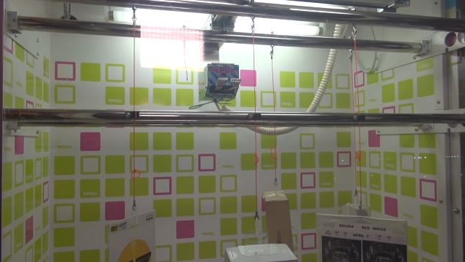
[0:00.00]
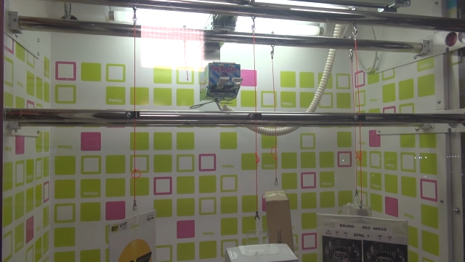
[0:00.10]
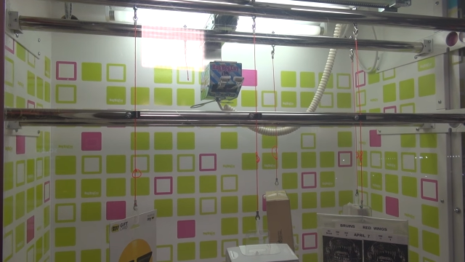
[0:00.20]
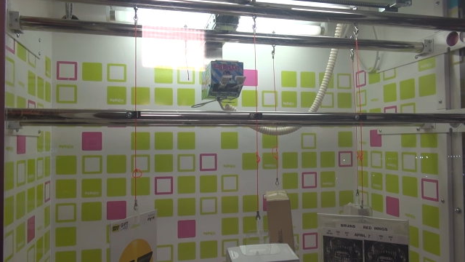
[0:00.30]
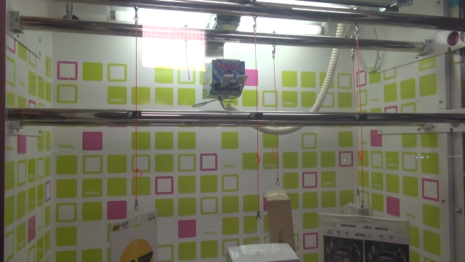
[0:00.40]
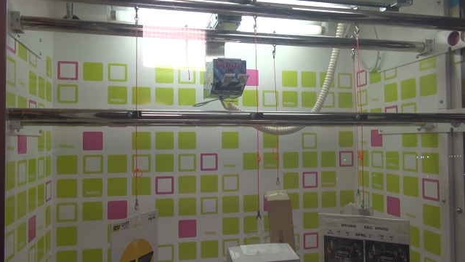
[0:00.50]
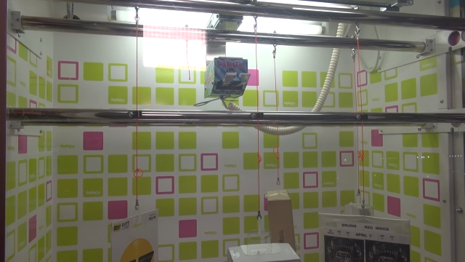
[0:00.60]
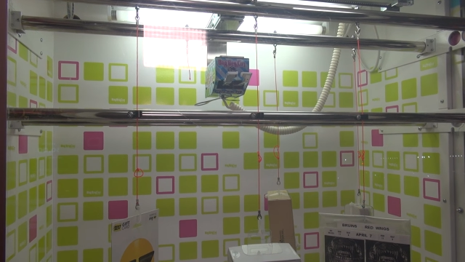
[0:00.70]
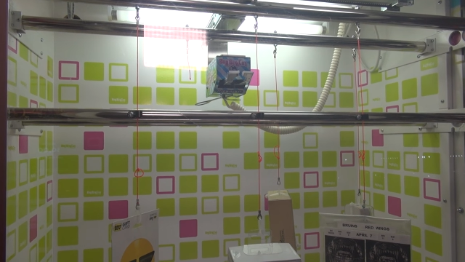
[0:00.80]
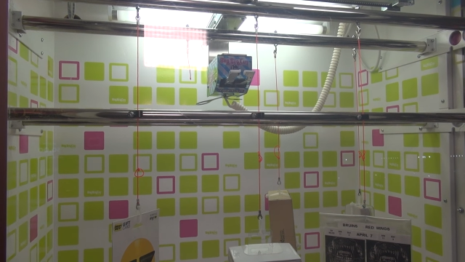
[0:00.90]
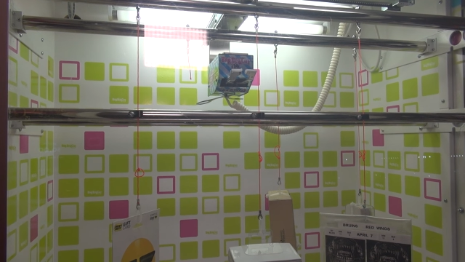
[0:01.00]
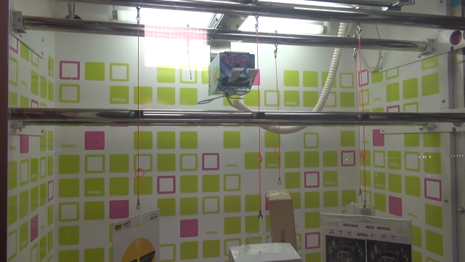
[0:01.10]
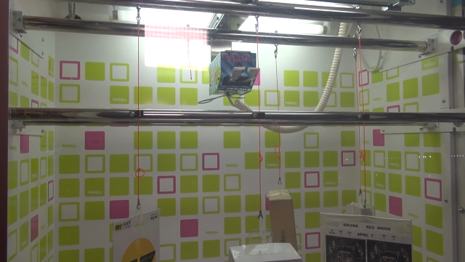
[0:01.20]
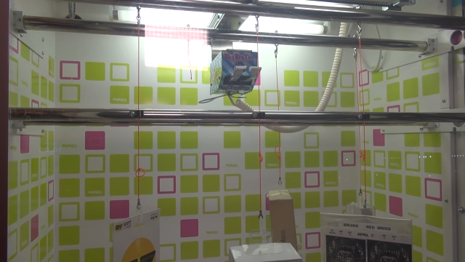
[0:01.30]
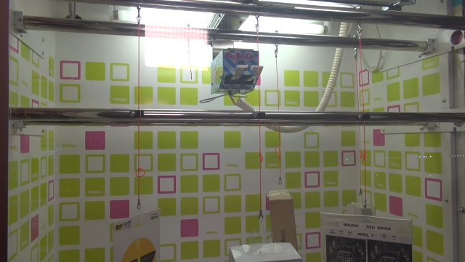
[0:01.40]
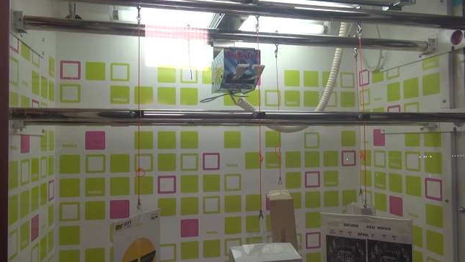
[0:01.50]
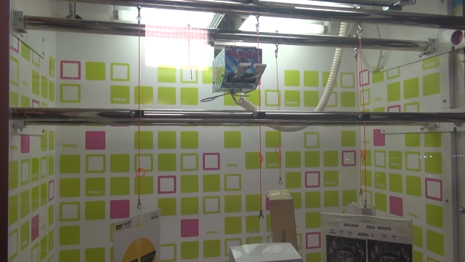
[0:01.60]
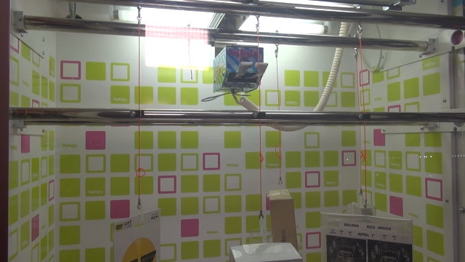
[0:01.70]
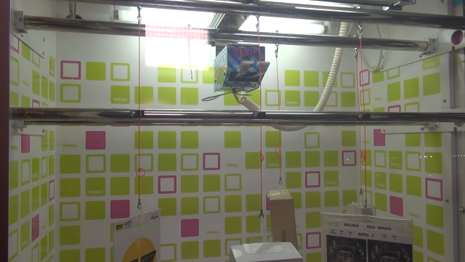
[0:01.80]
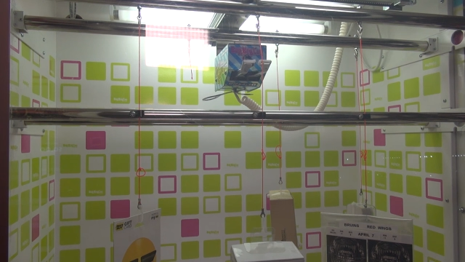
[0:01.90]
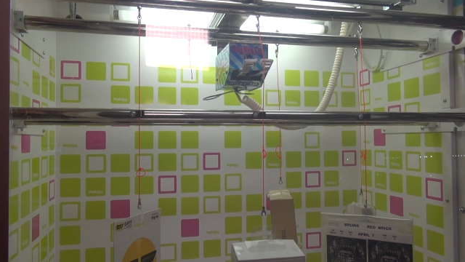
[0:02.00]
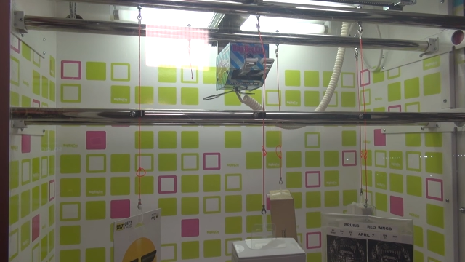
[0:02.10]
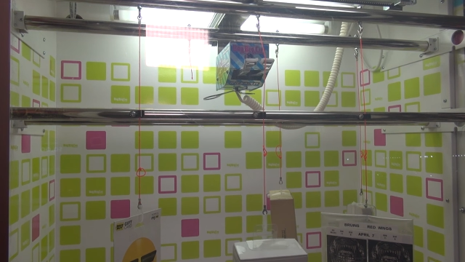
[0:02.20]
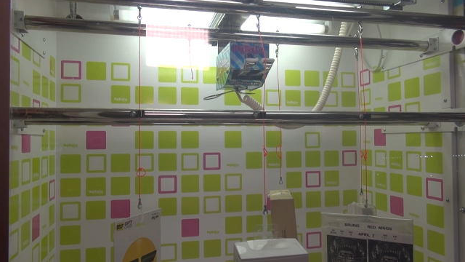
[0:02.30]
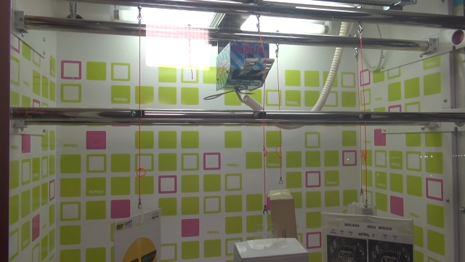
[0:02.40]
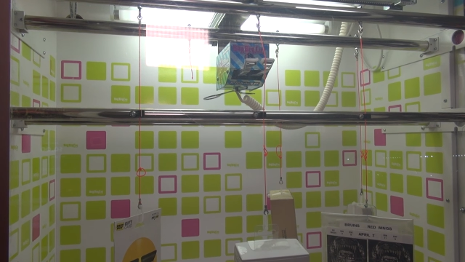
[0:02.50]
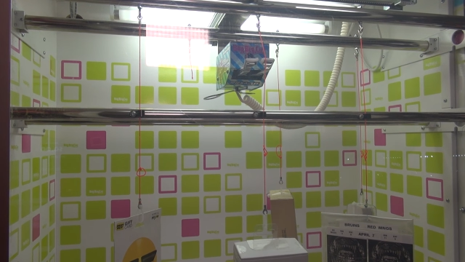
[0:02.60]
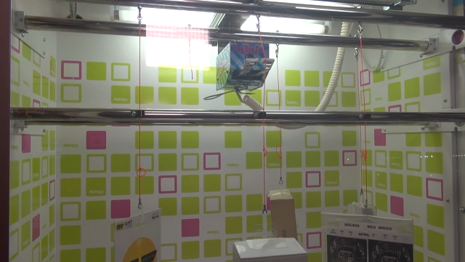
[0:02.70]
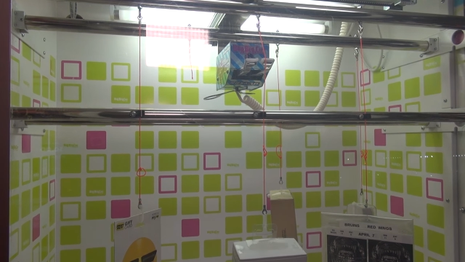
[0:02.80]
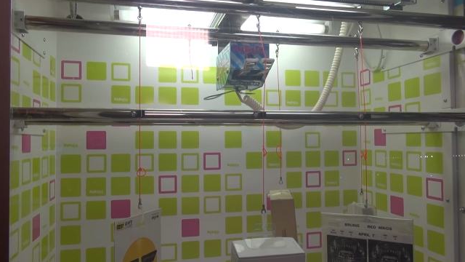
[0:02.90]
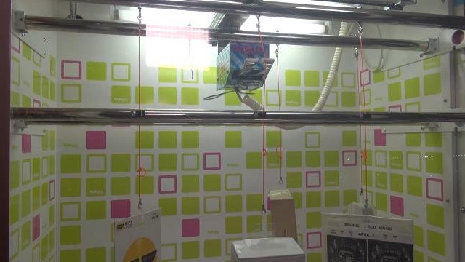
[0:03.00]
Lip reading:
No face is visible, so there are no lips to read.